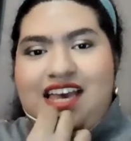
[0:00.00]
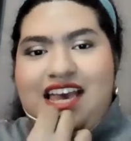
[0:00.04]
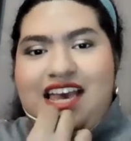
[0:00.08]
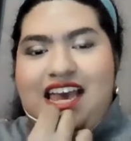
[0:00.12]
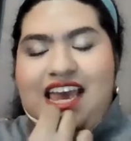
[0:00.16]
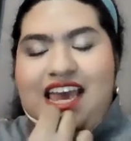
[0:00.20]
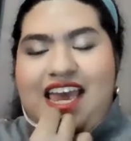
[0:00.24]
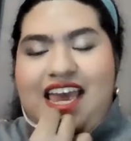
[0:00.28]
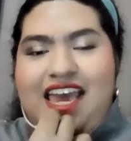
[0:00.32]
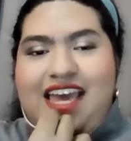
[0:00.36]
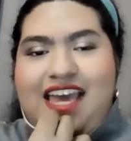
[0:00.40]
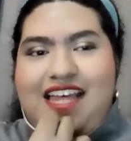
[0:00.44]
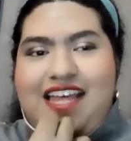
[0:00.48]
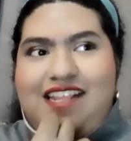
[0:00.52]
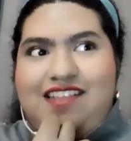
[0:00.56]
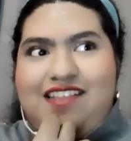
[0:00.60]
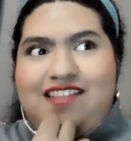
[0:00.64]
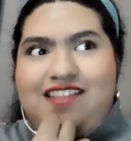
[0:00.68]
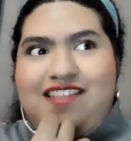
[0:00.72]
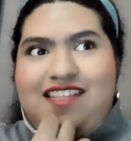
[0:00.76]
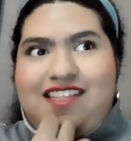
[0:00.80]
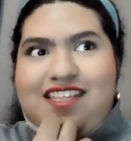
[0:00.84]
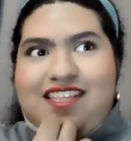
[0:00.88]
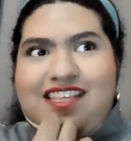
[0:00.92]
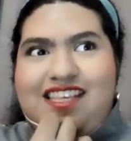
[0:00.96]
And
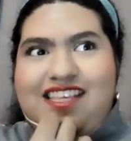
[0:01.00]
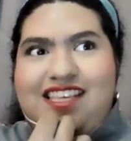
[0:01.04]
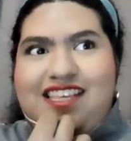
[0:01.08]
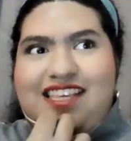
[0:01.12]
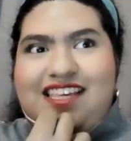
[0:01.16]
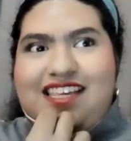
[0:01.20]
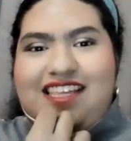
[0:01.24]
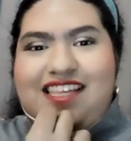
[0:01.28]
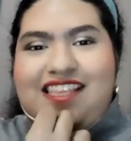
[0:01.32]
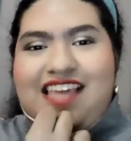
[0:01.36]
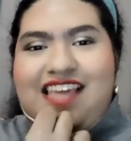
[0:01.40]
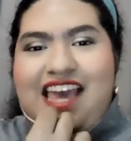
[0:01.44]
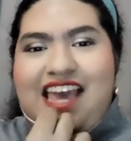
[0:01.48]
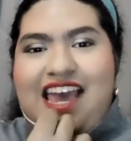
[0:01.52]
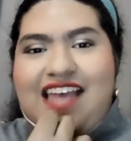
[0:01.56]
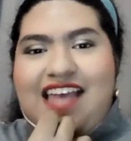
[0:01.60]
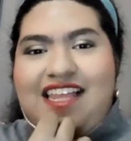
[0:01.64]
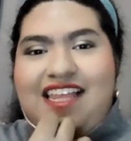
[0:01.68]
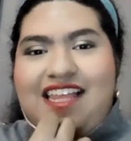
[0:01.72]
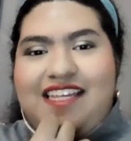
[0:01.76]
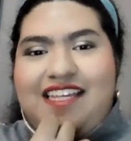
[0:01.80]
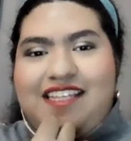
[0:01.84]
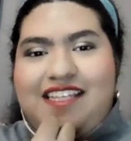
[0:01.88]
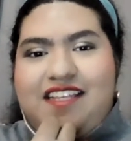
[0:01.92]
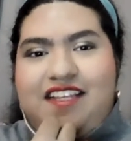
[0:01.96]
they had
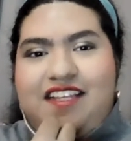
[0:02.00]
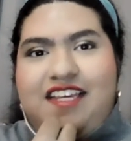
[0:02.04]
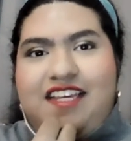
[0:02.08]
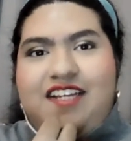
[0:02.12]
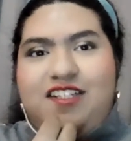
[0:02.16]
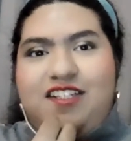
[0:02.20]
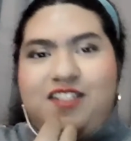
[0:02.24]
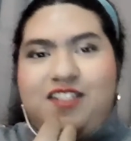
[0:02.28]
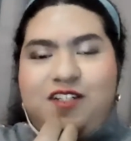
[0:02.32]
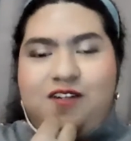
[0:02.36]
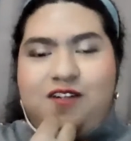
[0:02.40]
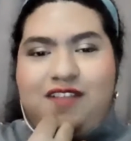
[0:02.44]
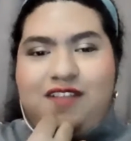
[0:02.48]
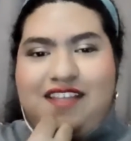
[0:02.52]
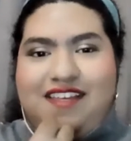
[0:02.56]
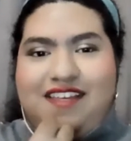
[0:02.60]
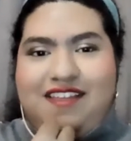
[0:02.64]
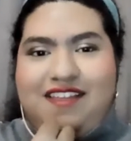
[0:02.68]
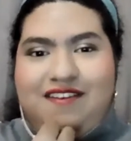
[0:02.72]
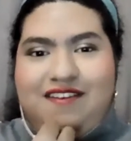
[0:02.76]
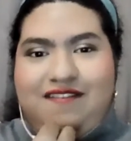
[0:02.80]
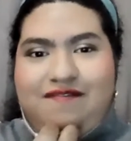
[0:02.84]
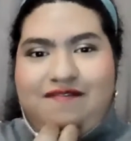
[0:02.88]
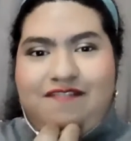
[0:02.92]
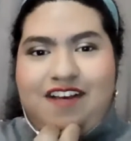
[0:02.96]
like the achiote,
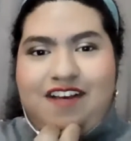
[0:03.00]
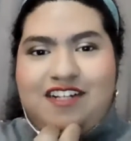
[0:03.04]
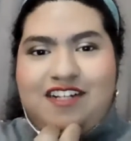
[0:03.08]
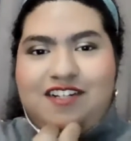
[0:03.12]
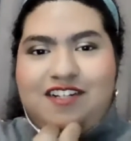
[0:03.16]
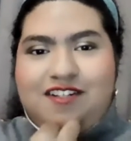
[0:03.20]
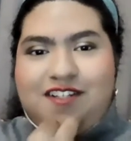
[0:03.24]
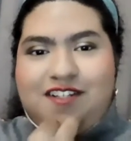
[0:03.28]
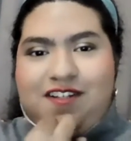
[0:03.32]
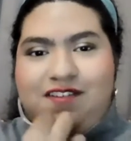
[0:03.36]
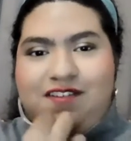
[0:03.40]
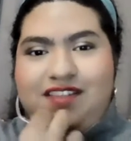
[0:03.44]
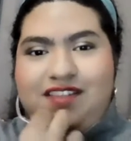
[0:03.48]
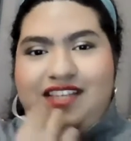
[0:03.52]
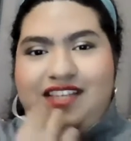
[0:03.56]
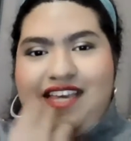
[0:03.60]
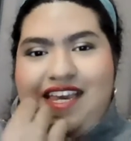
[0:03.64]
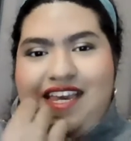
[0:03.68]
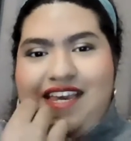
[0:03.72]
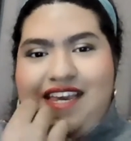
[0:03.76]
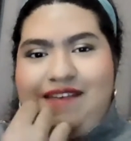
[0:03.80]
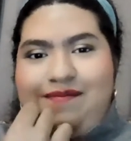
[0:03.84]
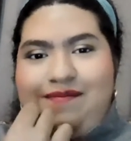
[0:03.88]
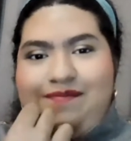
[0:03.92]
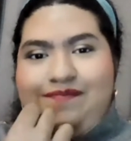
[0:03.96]
the fresh
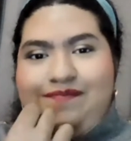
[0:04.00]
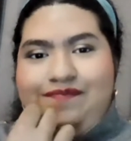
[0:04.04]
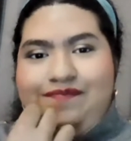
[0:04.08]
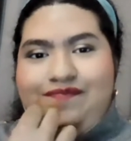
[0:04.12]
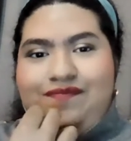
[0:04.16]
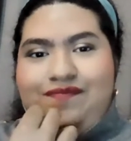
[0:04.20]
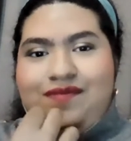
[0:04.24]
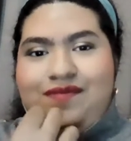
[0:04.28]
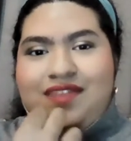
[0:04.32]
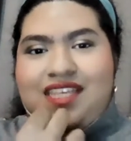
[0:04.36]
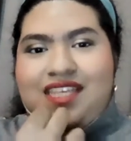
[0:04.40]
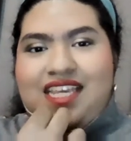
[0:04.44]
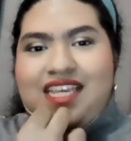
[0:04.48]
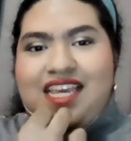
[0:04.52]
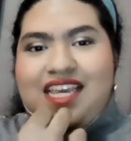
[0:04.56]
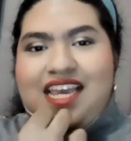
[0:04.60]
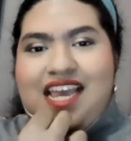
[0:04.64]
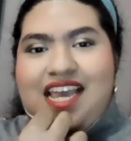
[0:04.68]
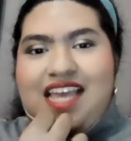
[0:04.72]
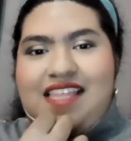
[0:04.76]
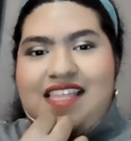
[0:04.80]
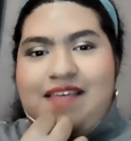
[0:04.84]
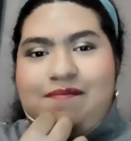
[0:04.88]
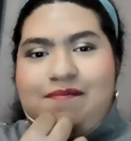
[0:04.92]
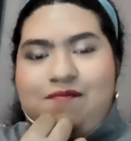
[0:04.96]
achiote,
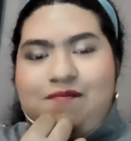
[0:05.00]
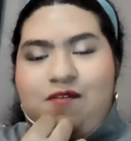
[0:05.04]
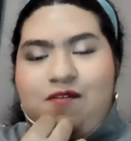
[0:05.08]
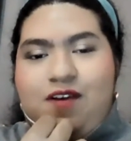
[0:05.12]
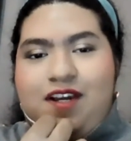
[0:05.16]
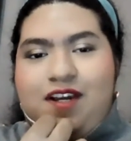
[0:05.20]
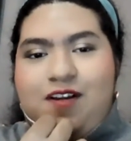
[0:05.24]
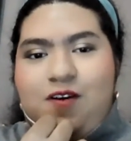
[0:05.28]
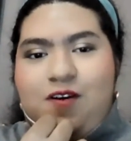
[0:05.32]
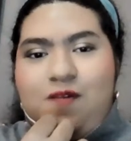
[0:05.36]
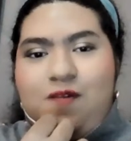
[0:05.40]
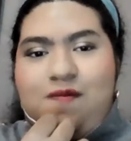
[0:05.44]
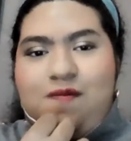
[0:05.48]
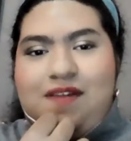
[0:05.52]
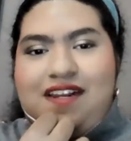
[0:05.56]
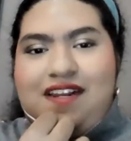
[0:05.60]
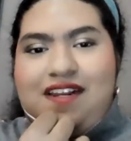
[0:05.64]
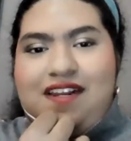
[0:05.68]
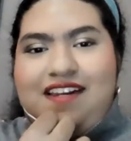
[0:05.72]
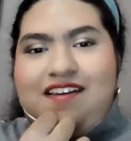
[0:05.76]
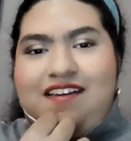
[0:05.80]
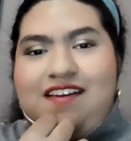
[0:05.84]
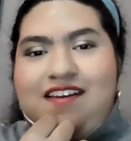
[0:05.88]
and they broke it open and